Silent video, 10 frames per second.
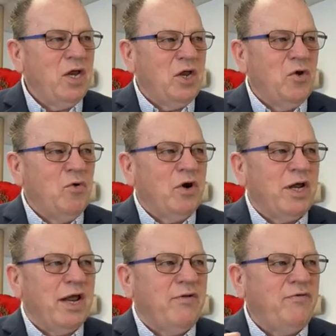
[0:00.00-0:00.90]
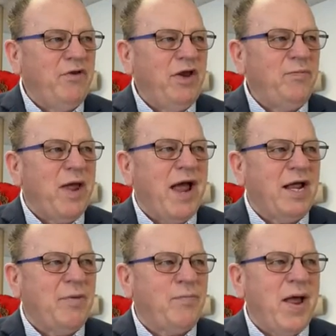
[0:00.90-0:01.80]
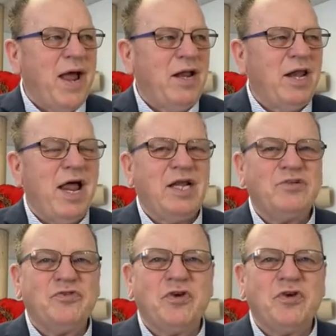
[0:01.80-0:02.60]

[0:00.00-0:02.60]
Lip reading: you will get feedback and backlash